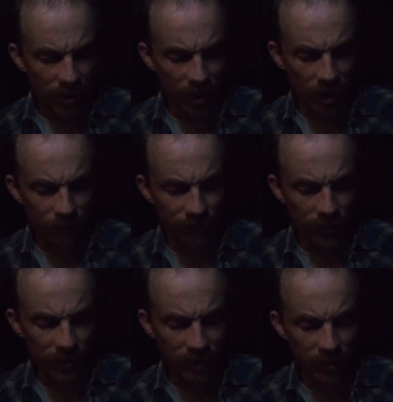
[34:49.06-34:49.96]
A
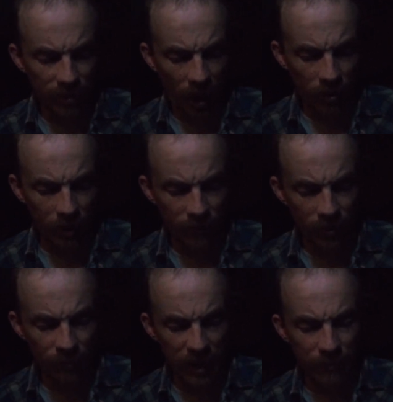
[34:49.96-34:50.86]
helpful hint,
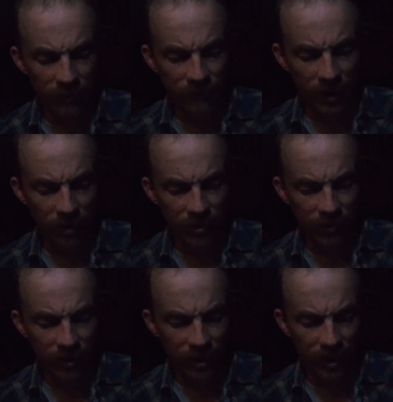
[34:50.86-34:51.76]
however, might be found
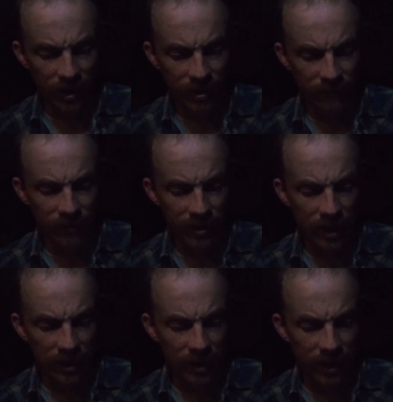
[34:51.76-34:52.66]
in the case of the
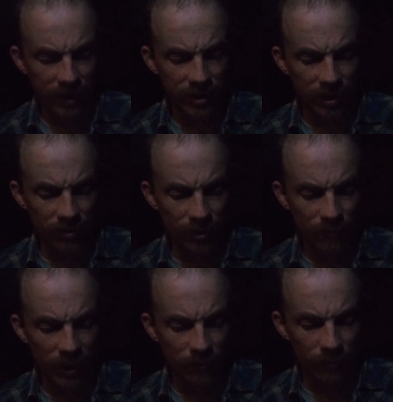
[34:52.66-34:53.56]
Tallahassee
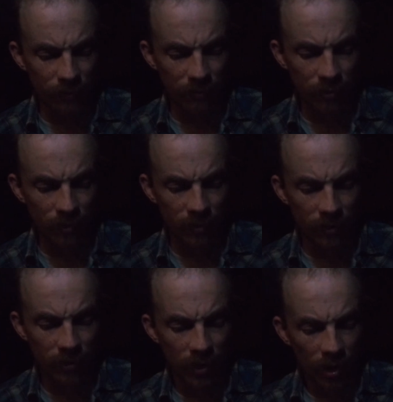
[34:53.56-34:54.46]
newspaper
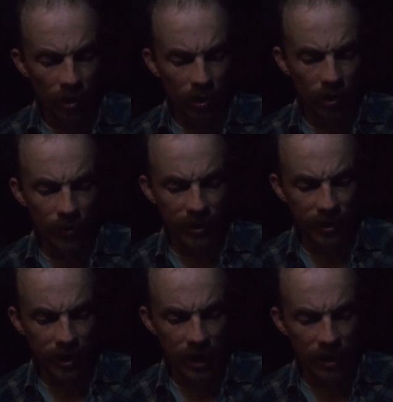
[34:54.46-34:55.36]
reporter who went to
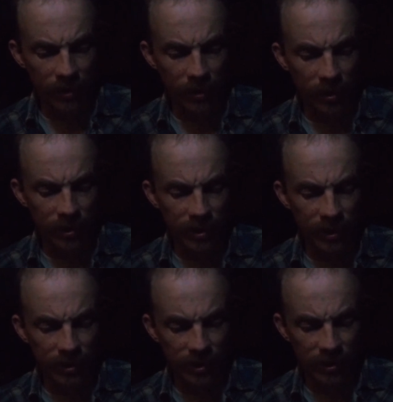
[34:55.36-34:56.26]
Canada in
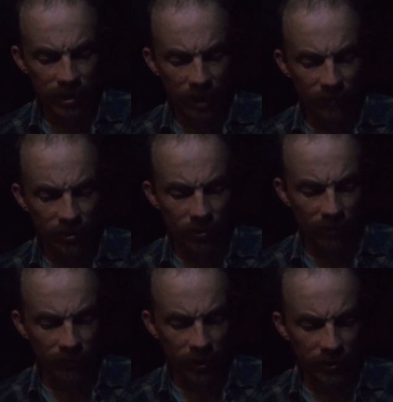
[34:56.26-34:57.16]
67 to
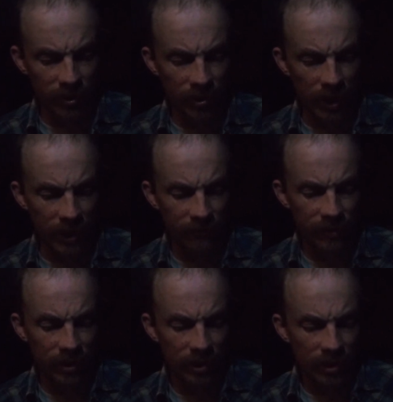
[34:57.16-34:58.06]
avoid the
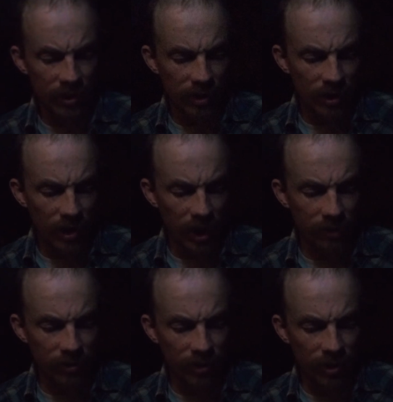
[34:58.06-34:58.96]
draft
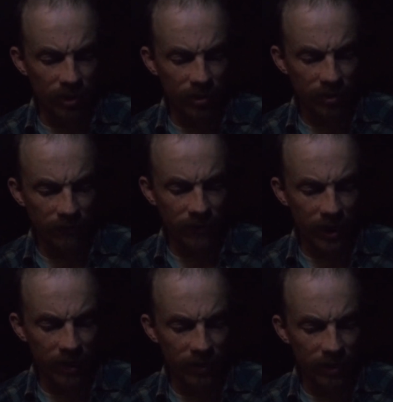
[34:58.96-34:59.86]
and returned to
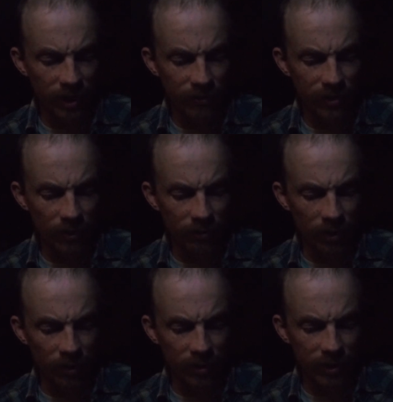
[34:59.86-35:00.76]
find that he was no
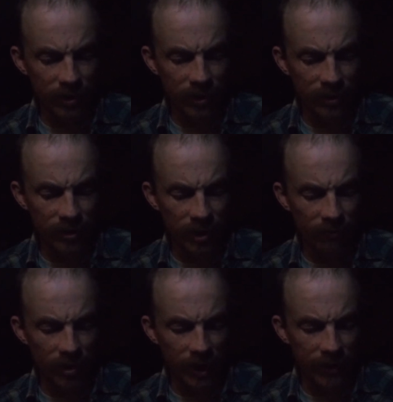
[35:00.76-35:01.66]
longer a citizen of
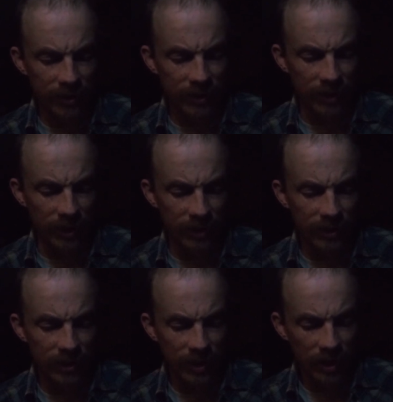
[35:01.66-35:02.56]
the United
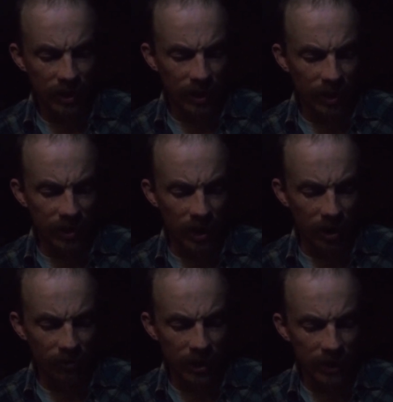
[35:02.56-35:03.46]
States and now he